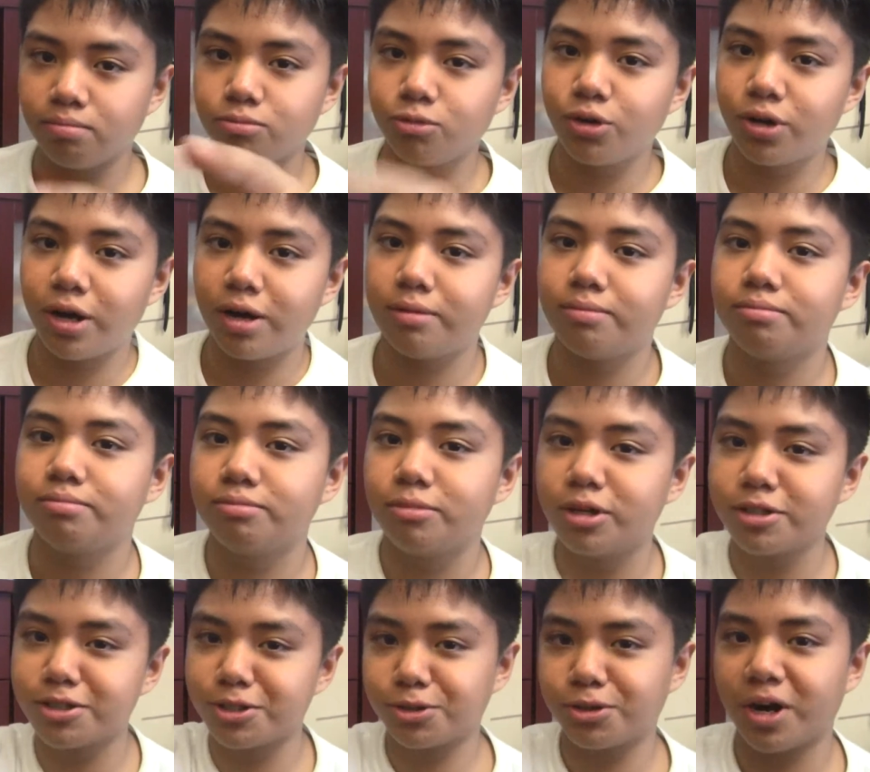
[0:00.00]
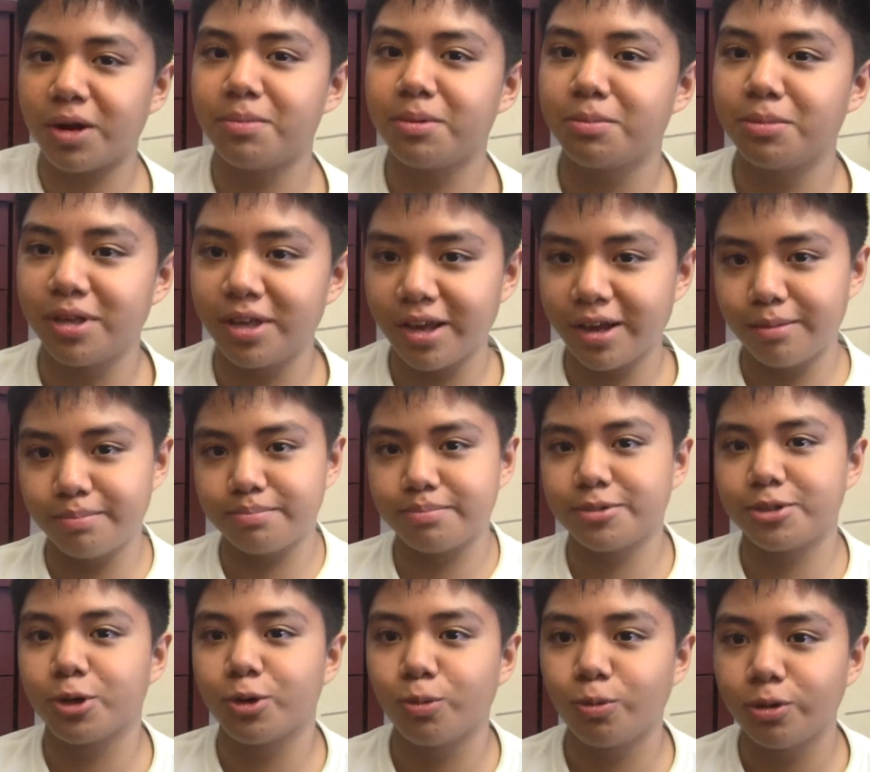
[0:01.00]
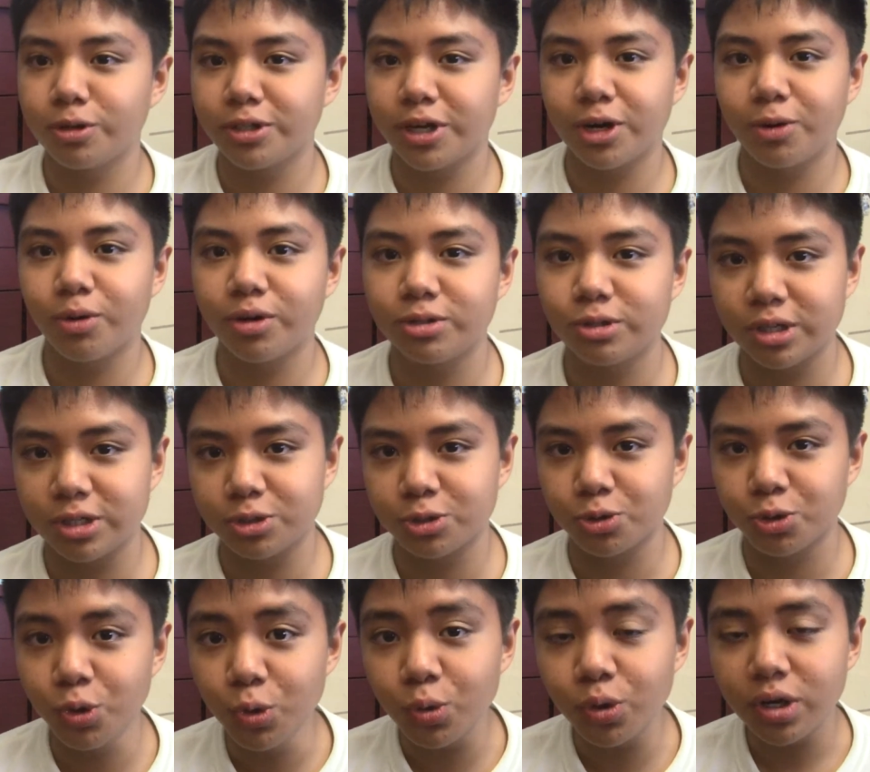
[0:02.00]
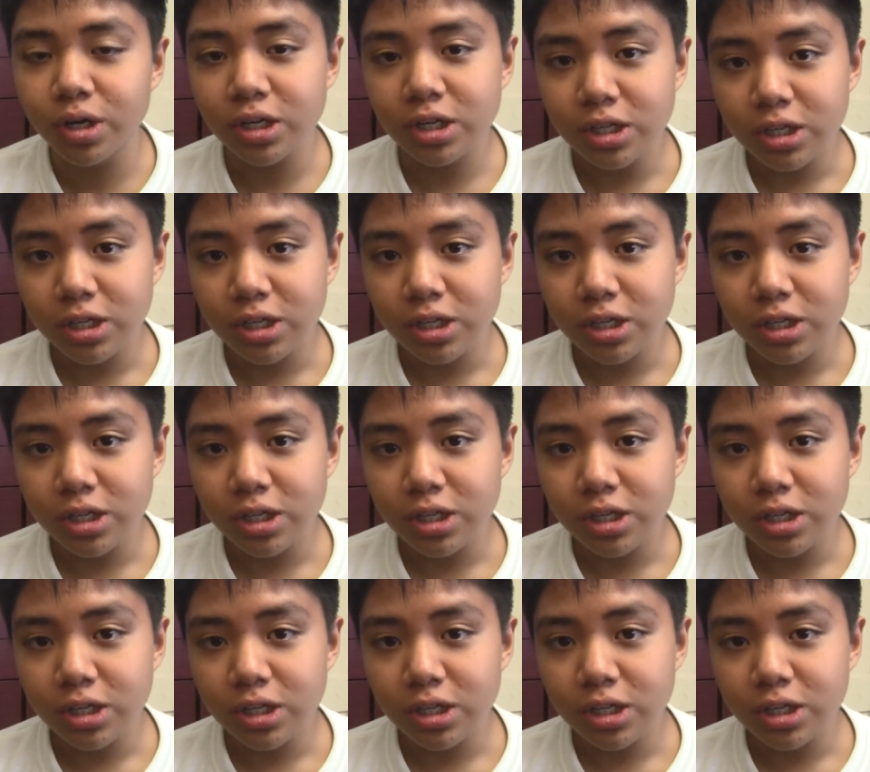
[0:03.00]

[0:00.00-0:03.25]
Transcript: you're not unsubscribing me yet, so which I don't want you guys to do